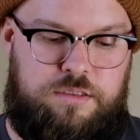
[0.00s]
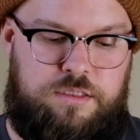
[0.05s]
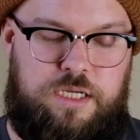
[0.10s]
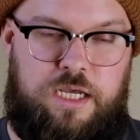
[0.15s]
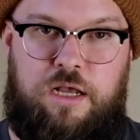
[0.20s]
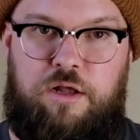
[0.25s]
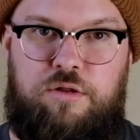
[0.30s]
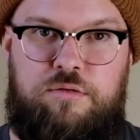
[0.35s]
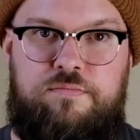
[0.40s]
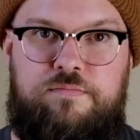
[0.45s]

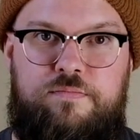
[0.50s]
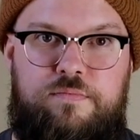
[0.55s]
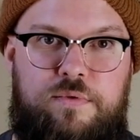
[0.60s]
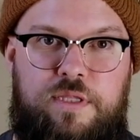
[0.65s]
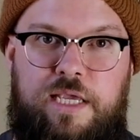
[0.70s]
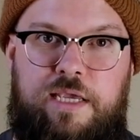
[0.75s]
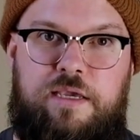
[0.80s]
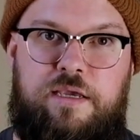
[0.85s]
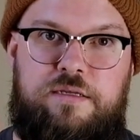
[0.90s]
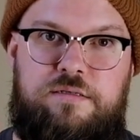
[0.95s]
I'll
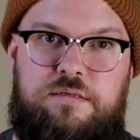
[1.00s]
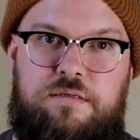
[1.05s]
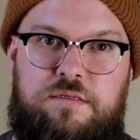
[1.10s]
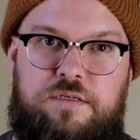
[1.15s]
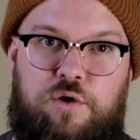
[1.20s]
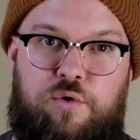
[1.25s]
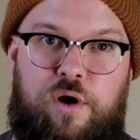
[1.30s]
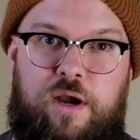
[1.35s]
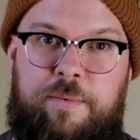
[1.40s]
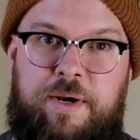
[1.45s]
link his
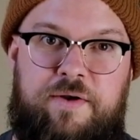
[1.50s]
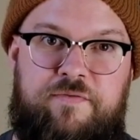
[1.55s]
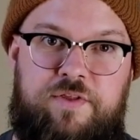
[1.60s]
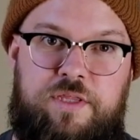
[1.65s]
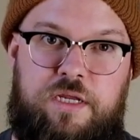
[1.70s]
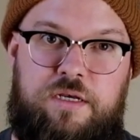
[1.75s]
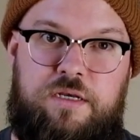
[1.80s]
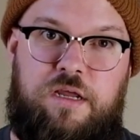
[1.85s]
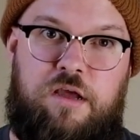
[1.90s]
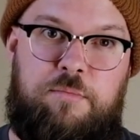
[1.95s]
Instagram and
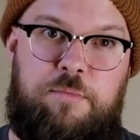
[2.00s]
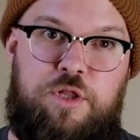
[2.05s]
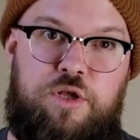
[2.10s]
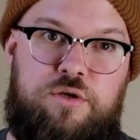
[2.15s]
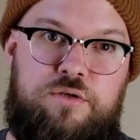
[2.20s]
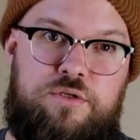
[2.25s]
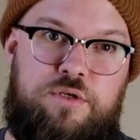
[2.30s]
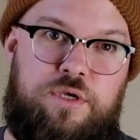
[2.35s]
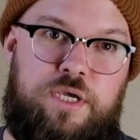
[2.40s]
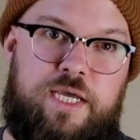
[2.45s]
everything down below
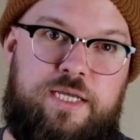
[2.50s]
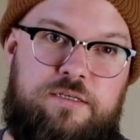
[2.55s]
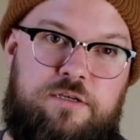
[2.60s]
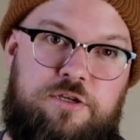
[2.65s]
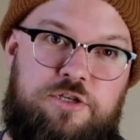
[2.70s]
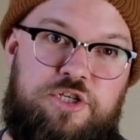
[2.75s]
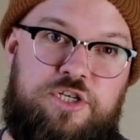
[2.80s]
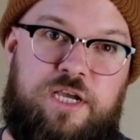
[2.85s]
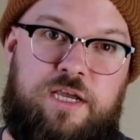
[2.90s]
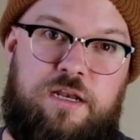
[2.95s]
so you guys
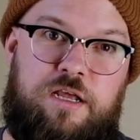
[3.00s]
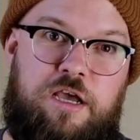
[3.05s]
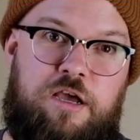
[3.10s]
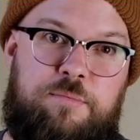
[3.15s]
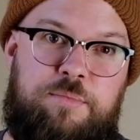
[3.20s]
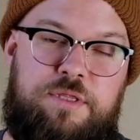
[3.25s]
can check it out,